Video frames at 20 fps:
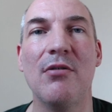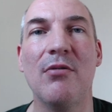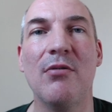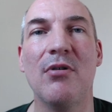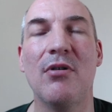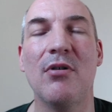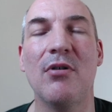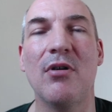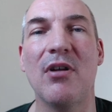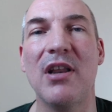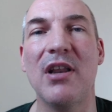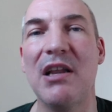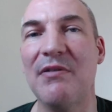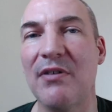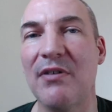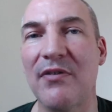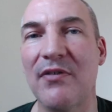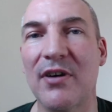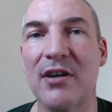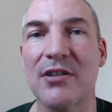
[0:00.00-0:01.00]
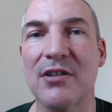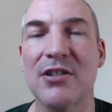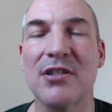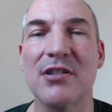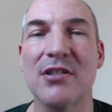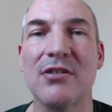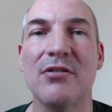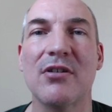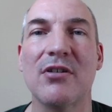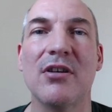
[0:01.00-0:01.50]
or liver function's
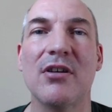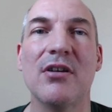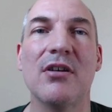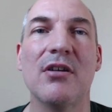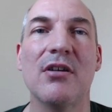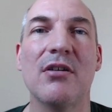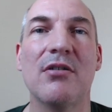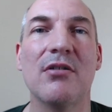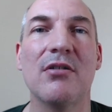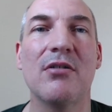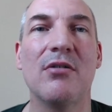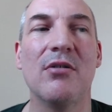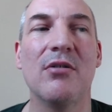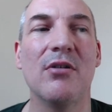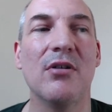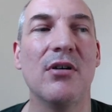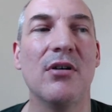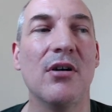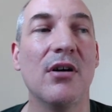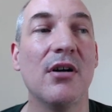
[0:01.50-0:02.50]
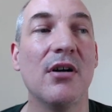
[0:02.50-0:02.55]
not good, or